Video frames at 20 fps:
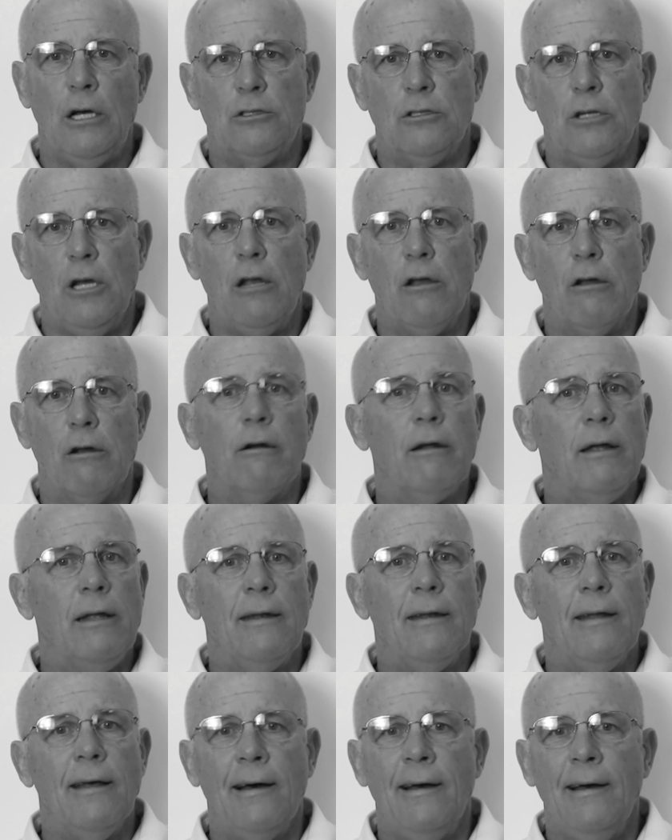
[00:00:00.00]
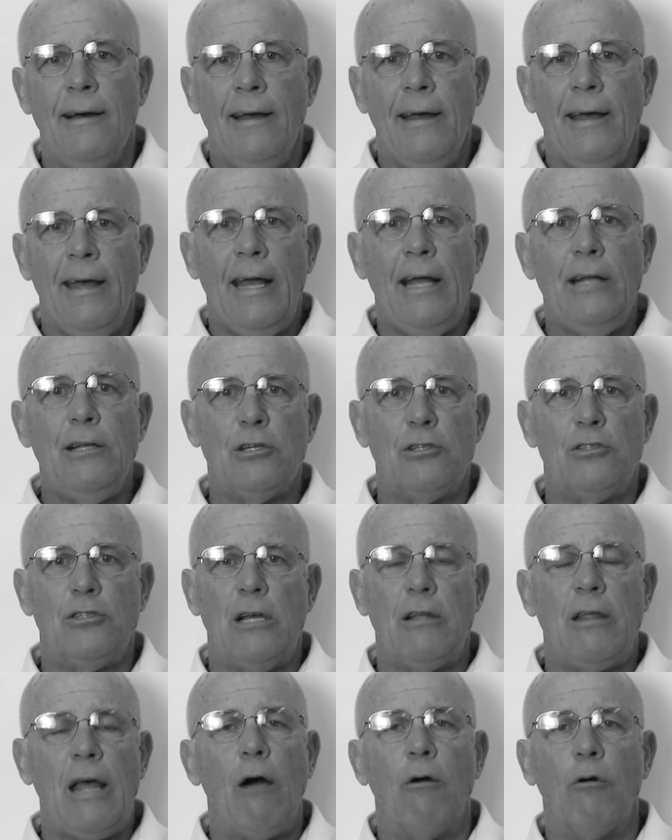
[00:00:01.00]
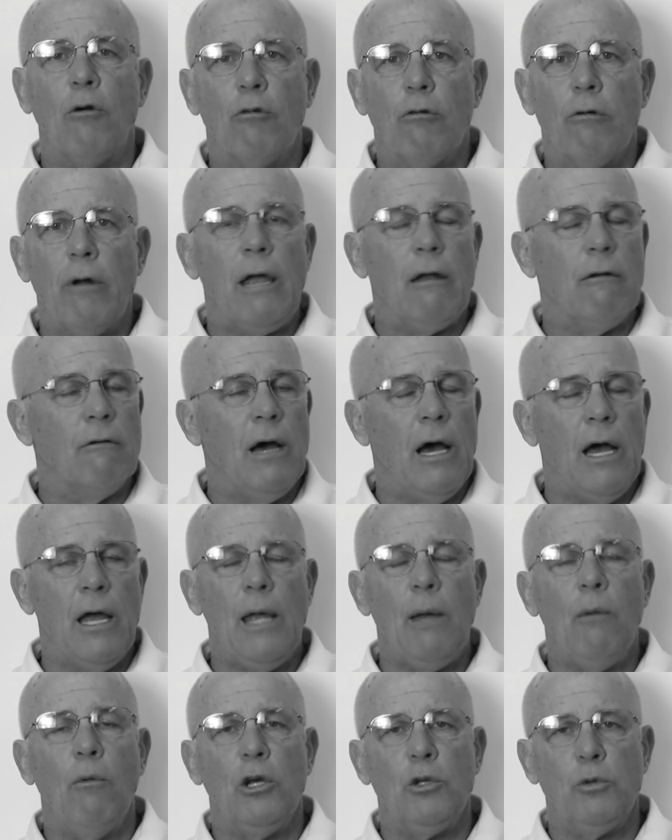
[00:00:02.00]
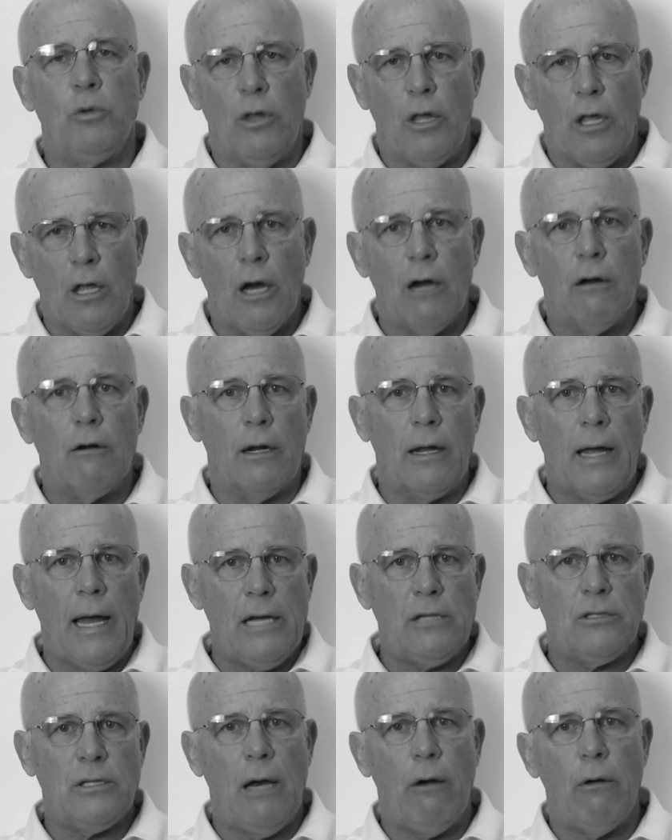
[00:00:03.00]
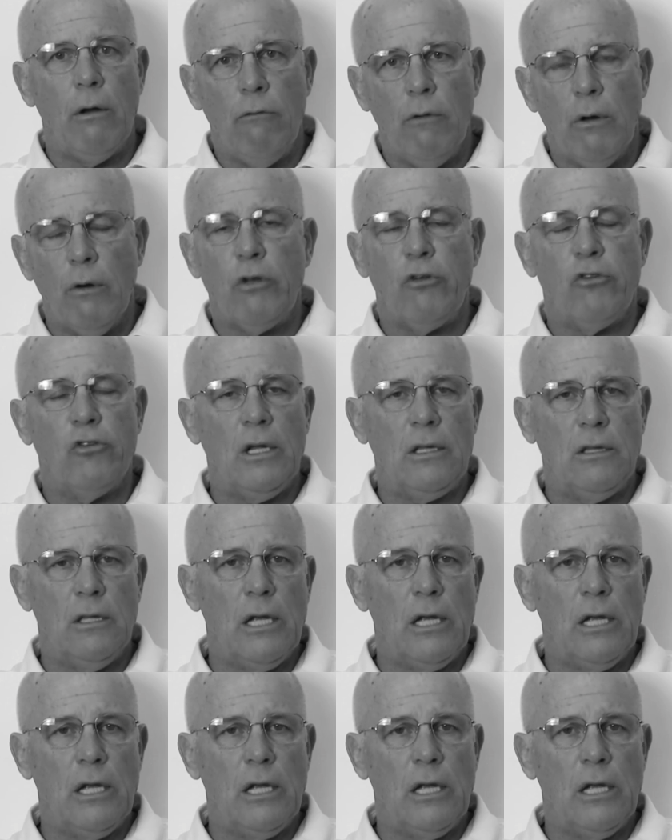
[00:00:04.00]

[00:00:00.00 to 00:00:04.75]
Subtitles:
senior, and he just said how great Raheem was with the younger guys, how he really set the